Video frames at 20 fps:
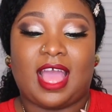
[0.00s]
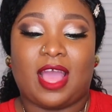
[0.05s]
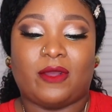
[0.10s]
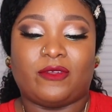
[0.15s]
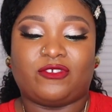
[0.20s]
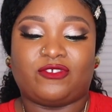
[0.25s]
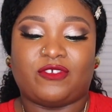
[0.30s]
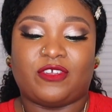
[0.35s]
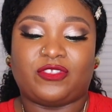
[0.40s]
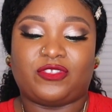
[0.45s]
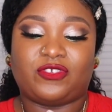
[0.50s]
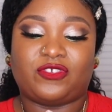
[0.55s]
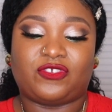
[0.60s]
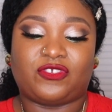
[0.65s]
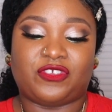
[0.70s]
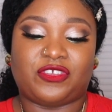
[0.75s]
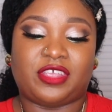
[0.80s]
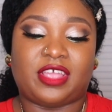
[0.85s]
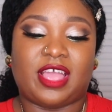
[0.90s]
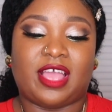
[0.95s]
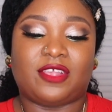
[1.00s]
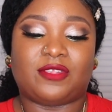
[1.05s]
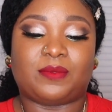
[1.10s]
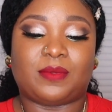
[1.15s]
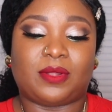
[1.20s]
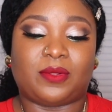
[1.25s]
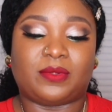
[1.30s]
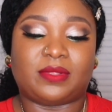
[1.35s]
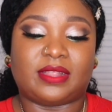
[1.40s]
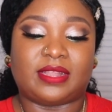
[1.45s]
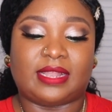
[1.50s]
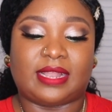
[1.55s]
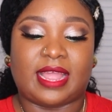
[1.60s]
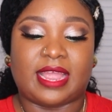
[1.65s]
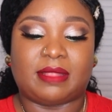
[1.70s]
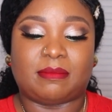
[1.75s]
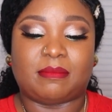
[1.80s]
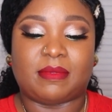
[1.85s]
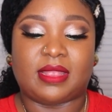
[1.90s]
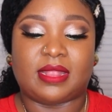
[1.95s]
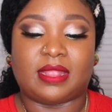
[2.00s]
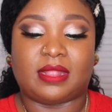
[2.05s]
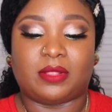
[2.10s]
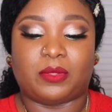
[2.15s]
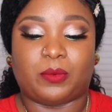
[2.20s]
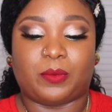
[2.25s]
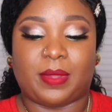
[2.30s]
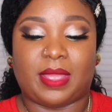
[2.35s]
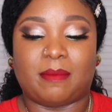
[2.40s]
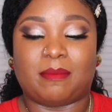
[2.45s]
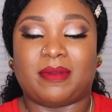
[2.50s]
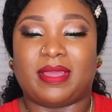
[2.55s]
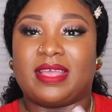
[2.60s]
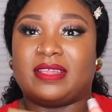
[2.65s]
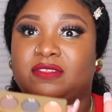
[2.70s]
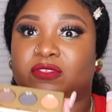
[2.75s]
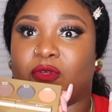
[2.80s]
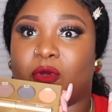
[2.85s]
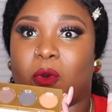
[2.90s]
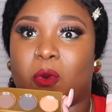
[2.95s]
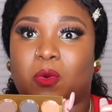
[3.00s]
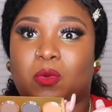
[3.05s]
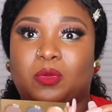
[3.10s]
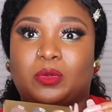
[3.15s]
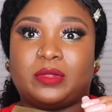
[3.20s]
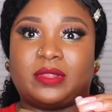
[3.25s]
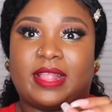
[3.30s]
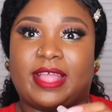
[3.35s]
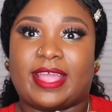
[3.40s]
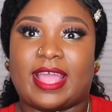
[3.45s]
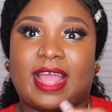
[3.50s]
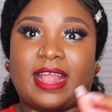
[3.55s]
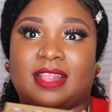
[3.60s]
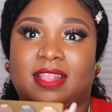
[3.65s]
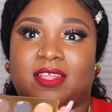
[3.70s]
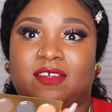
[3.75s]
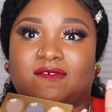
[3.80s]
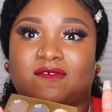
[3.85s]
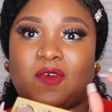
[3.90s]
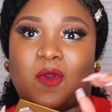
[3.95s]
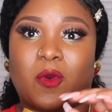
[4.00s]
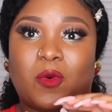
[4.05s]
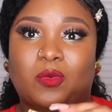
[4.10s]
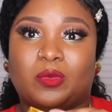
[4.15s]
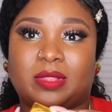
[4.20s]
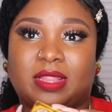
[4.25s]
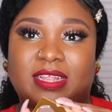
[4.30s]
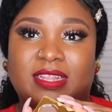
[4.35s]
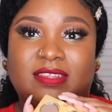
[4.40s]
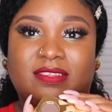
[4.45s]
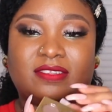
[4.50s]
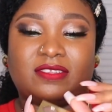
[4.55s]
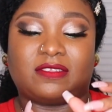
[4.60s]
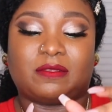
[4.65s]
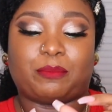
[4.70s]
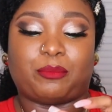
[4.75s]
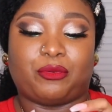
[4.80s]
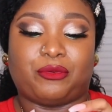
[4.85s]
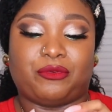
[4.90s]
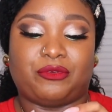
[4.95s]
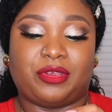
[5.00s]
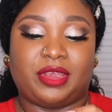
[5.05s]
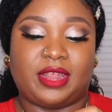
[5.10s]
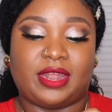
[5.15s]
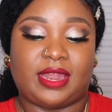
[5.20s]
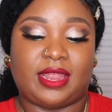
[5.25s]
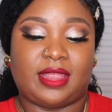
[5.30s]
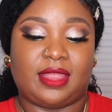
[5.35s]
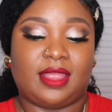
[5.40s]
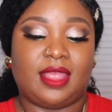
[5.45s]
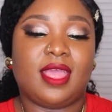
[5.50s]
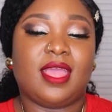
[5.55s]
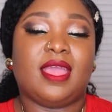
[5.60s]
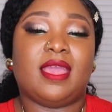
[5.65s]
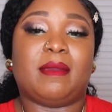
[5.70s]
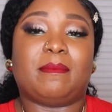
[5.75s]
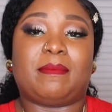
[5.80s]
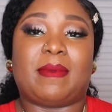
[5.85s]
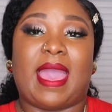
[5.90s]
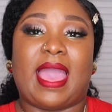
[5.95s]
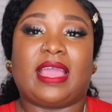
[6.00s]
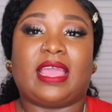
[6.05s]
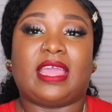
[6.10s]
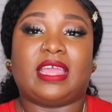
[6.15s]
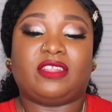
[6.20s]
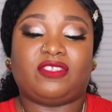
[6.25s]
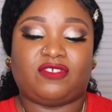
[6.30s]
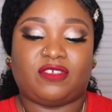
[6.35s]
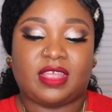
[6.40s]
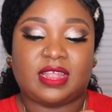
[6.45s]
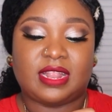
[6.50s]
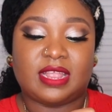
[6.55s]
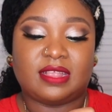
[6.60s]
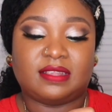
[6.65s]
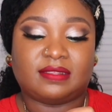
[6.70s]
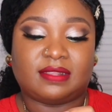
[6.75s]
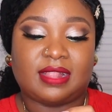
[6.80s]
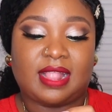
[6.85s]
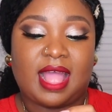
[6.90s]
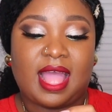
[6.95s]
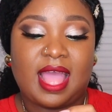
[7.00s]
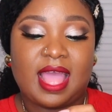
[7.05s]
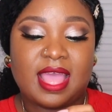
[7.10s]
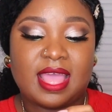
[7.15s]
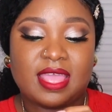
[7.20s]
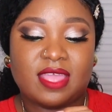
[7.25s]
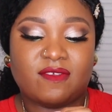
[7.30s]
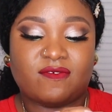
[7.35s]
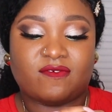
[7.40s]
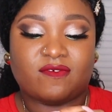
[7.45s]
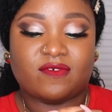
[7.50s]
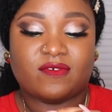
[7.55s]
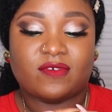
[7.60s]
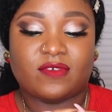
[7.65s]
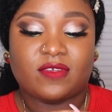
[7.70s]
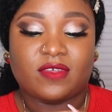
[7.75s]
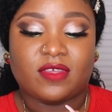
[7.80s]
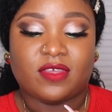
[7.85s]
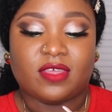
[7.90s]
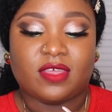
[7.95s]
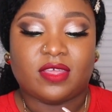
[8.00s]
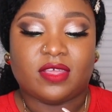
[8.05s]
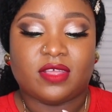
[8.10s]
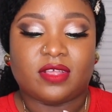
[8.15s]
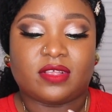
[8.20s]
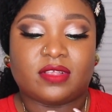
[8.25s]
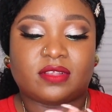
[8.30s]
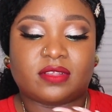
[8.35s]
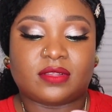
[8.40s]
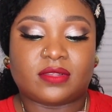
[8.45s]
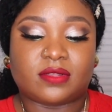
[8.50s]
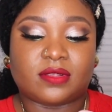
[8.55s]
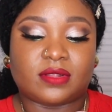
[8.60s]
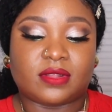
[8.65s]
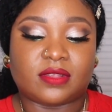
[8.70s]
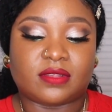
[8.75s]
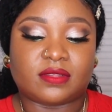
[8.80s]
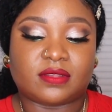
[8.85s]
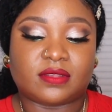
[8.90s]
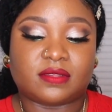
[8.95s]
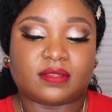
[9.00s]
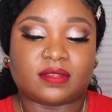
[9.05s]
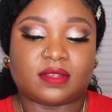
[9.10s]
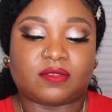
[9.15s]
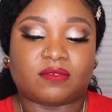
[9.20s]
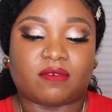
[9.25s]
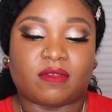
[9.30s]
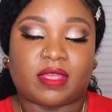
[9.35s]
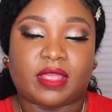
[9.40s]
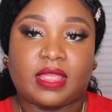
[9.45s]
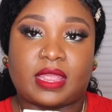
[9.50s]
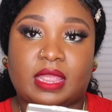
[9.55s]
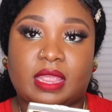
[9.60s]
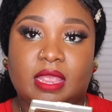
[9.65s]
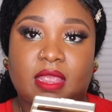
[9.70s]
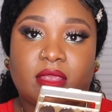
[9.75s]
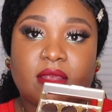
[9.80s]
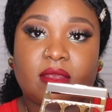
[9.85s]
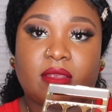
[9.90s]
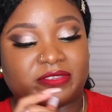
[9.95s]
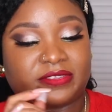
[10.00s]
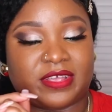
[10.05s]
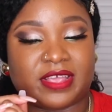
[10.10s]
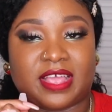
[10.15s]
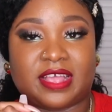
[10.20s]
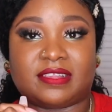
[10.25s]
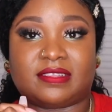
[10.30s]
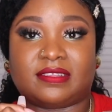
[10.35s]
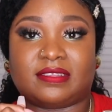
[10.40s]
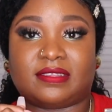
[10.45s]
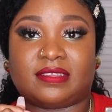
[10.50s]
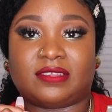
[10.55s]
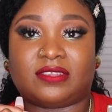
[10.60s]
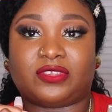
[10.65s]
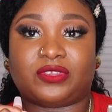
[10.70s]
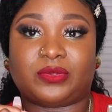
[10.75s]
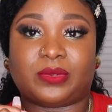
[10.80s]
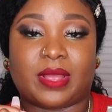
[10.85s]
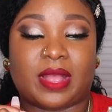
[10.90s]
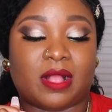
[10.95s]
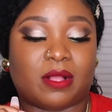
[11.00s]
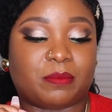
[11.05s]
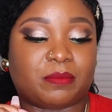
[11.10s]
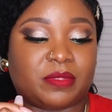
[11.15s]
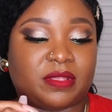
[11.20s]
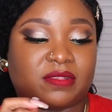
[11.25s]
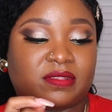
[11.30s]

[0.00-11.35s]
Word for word: I was trying to show you guys without the light being in the way, but it's gold. Like, I love gold. Like, this is pretty. Packaging is life. So this is it right here. So I guess this is to help.